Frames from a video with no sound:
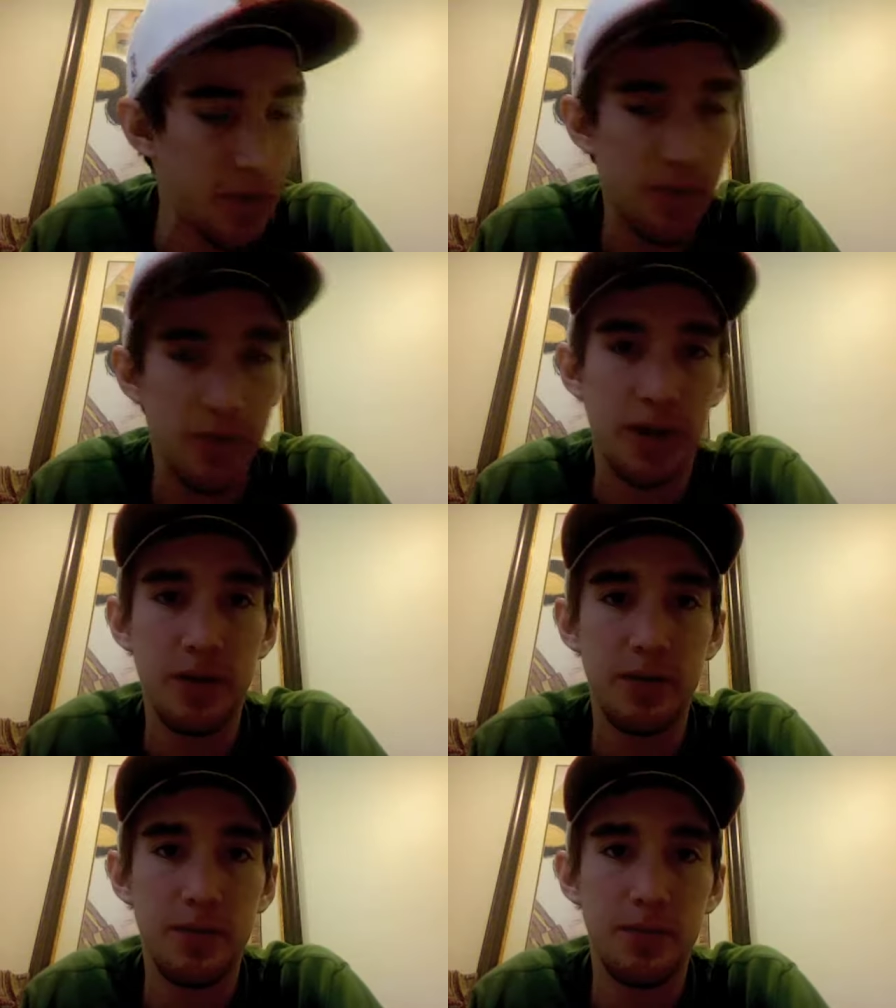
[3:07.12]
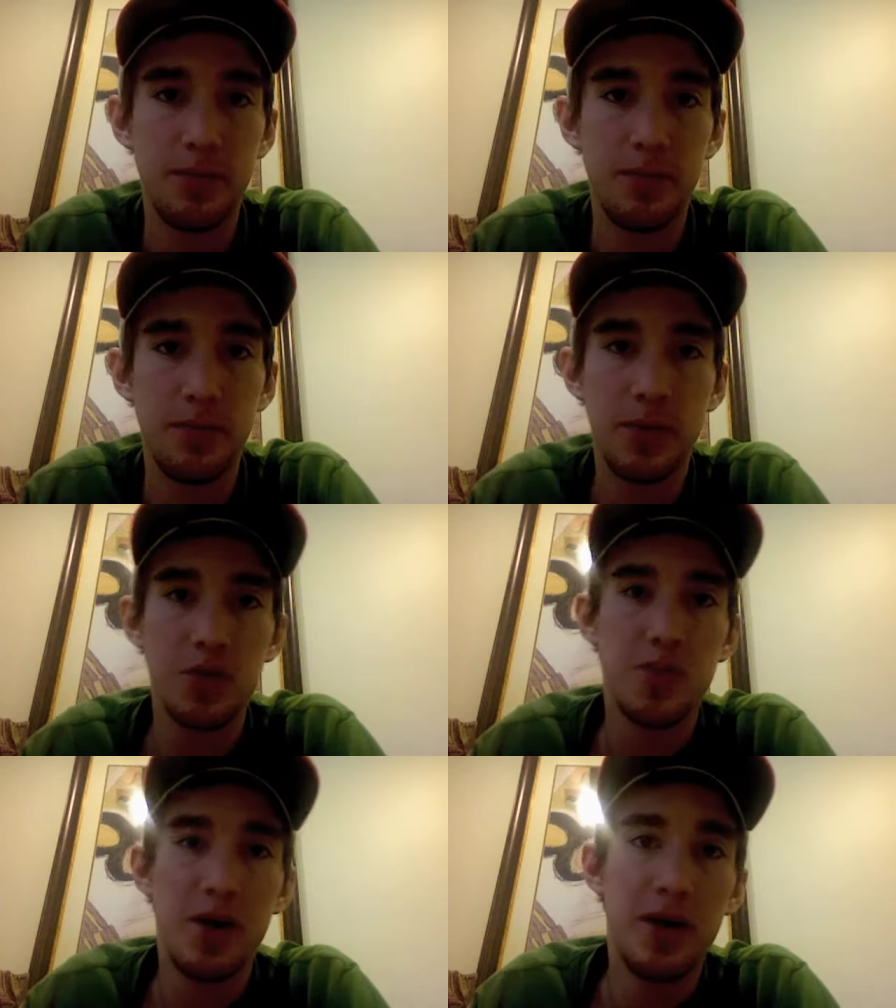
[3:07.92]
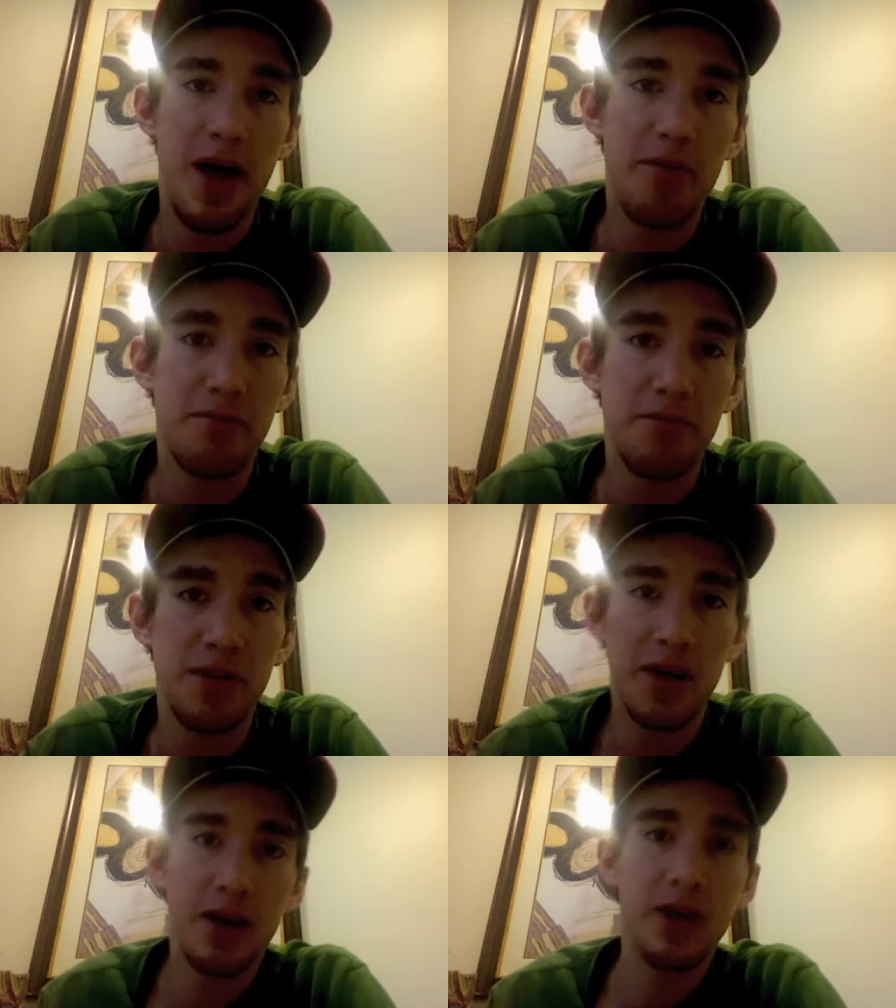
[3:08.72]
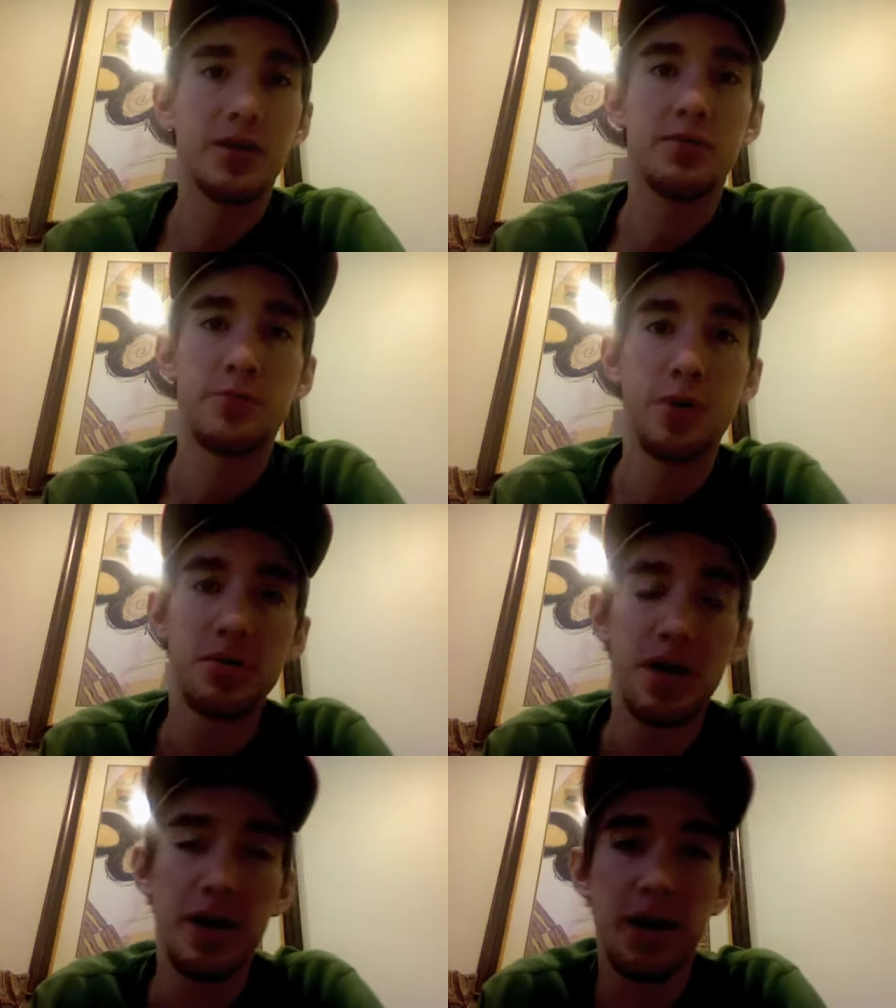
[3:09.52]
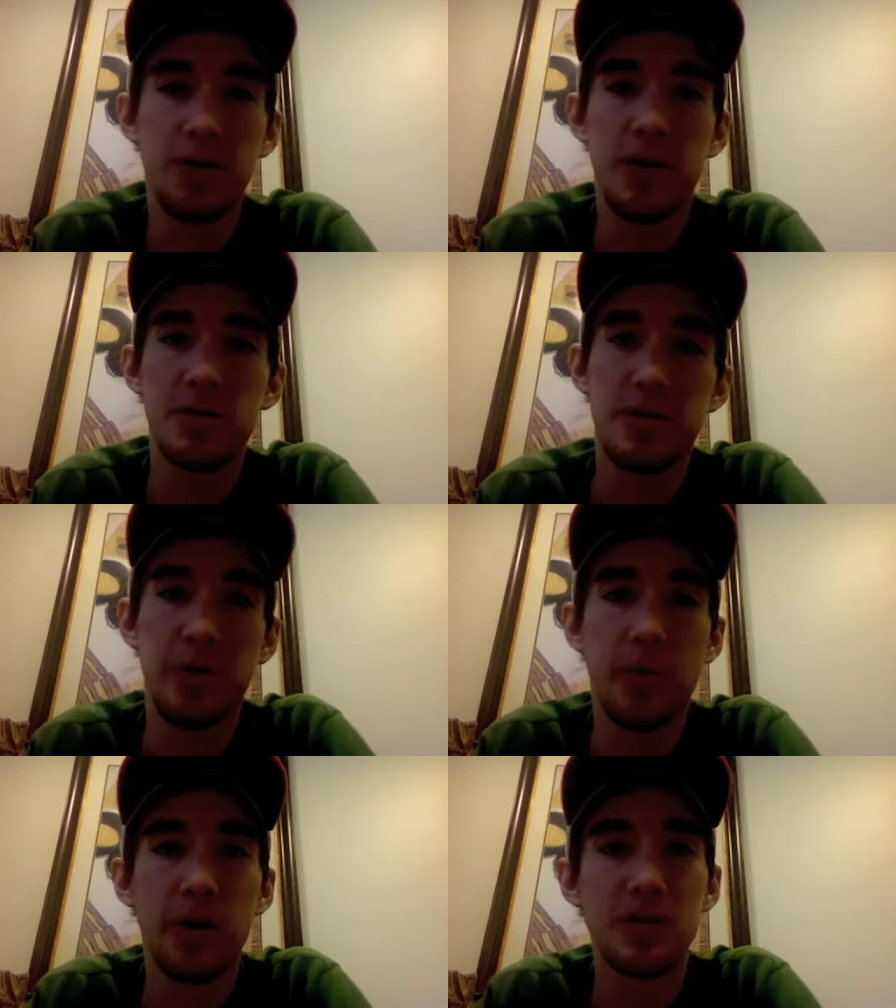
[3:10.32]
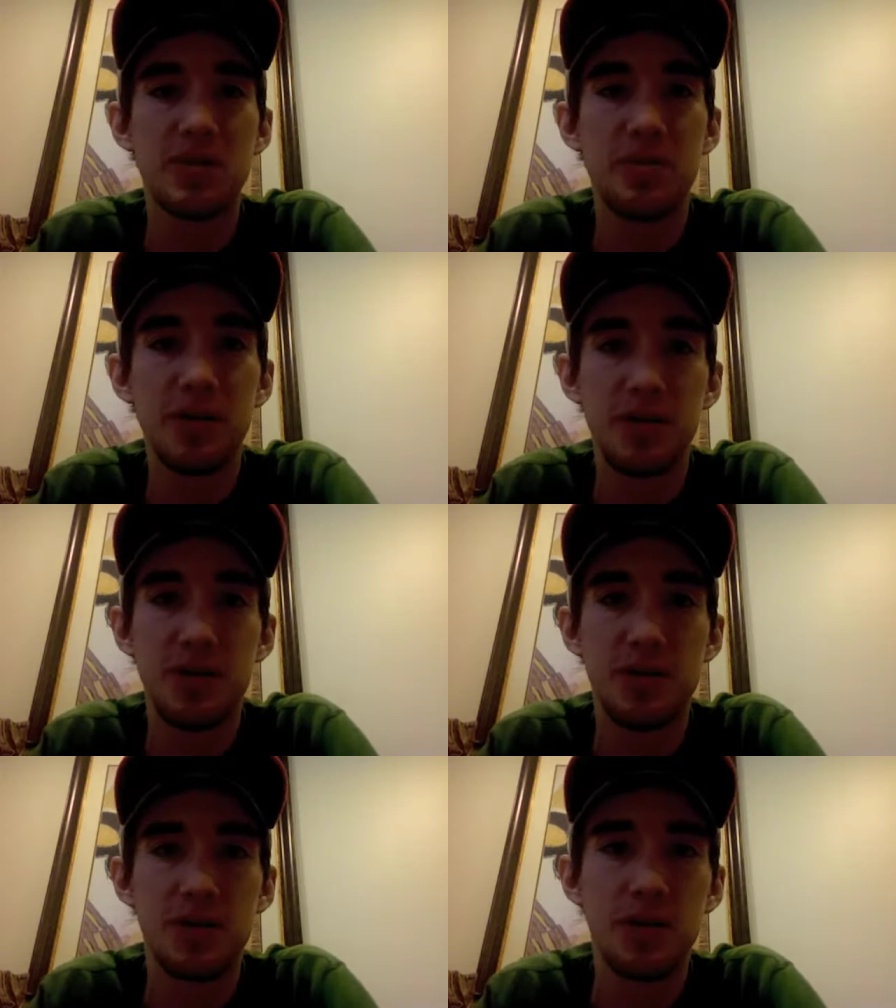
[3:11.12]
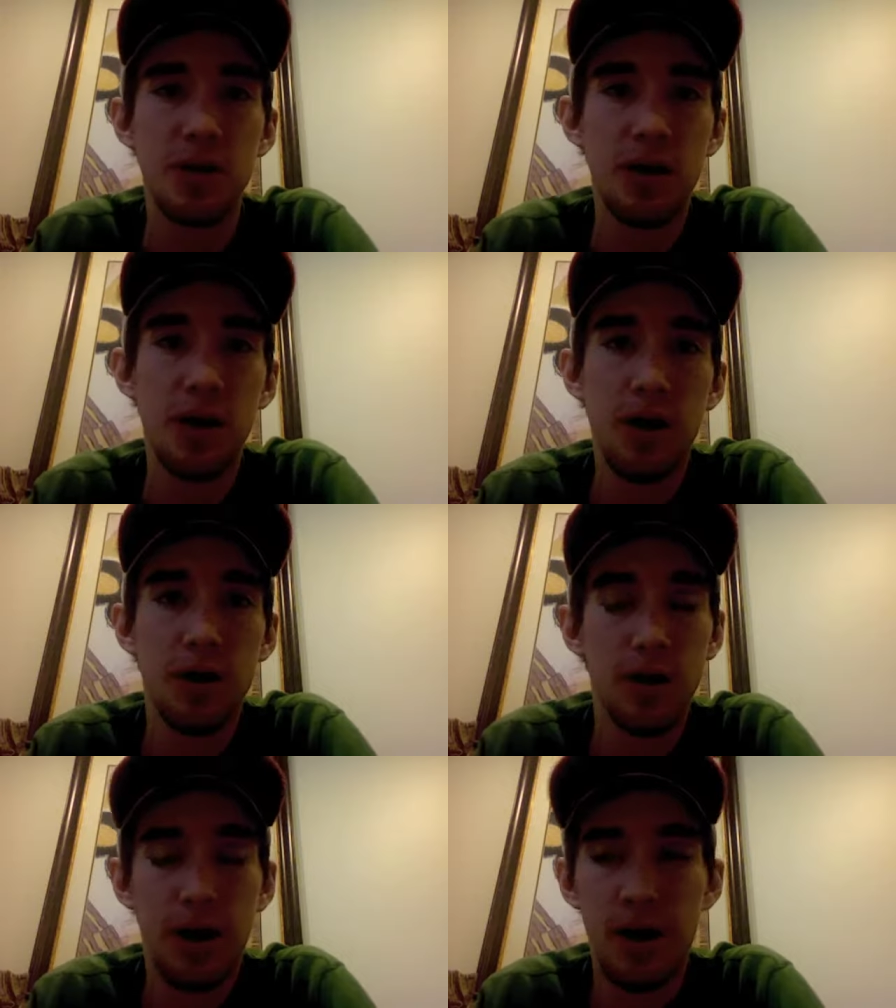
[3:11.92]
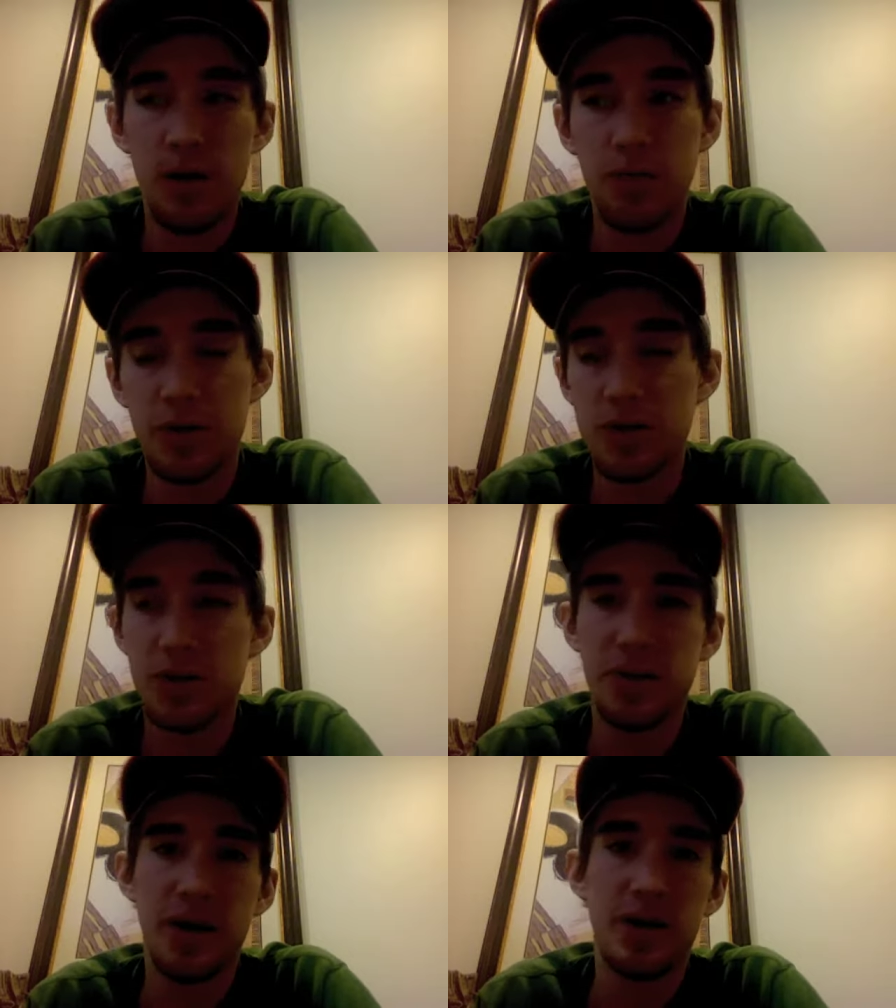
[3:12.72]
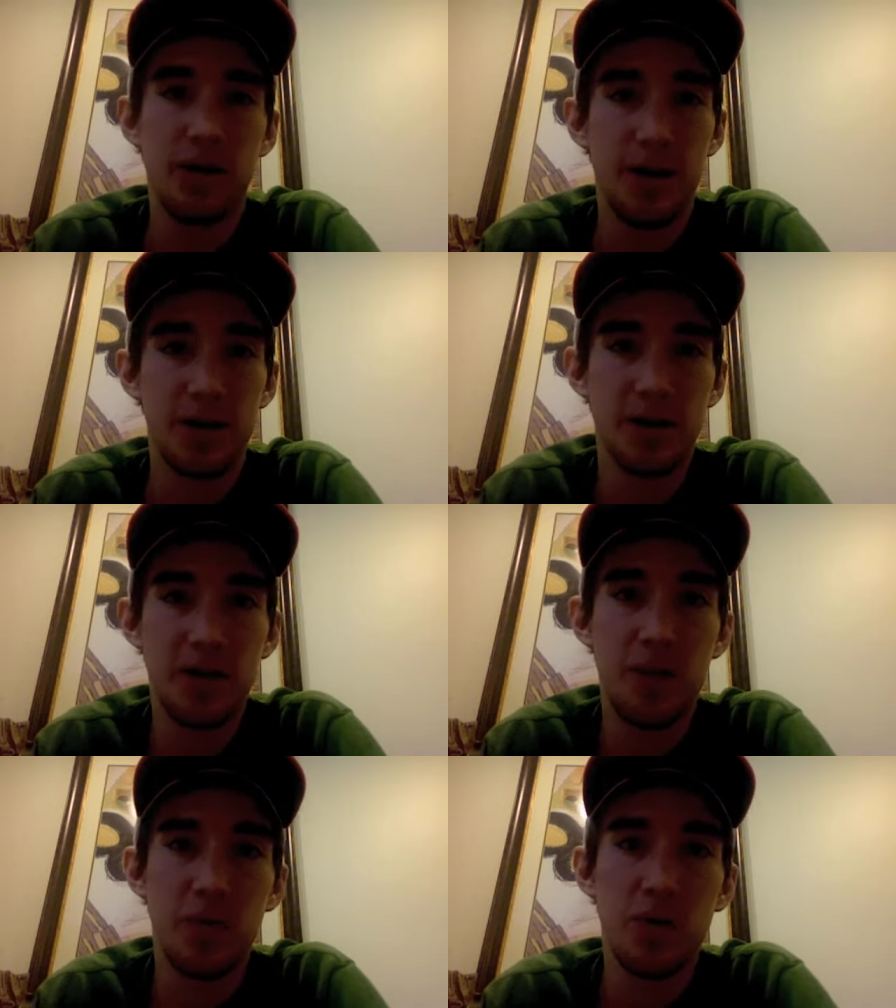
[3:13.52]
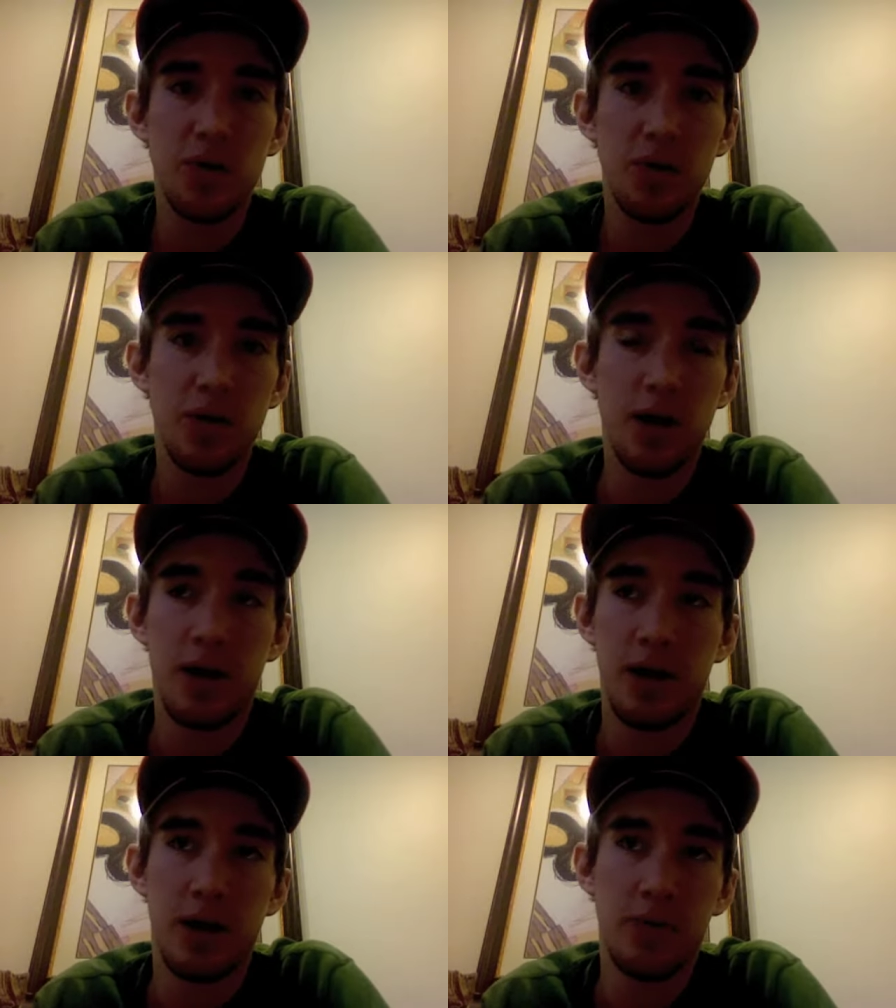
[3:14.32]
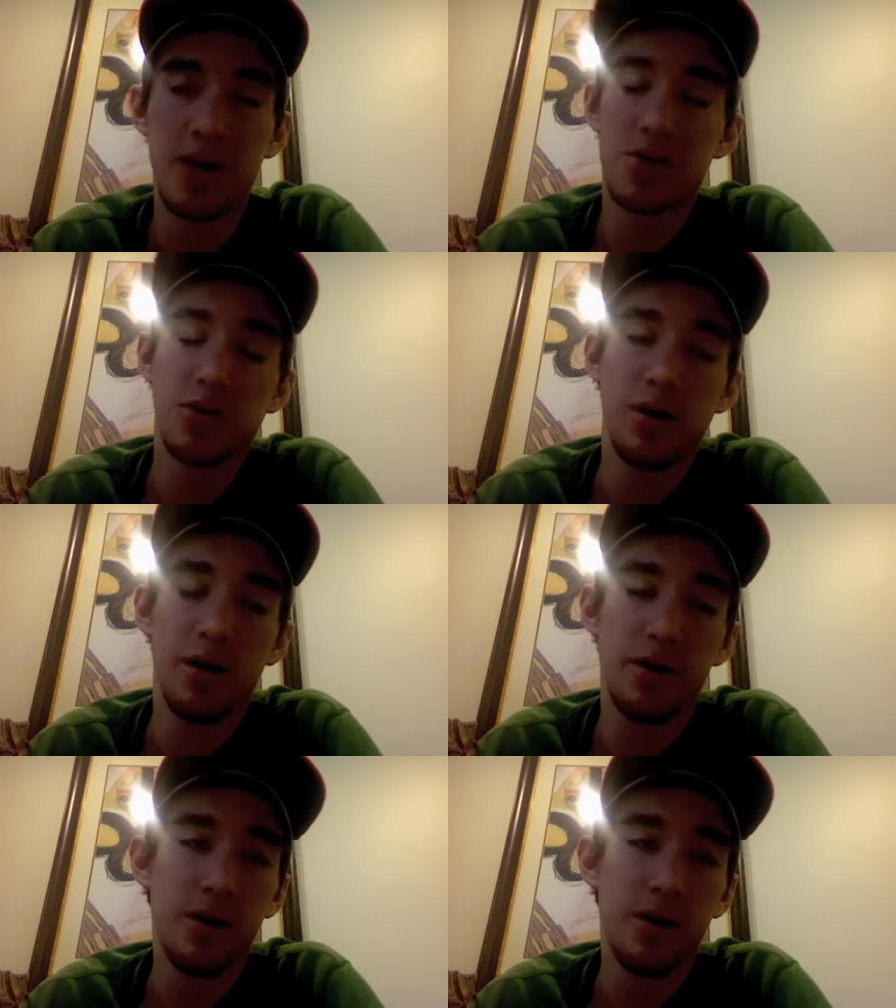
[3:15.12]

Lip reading: like you spend half of a day rotating around different parts of the business. Let's just say, as an example, a restaurant.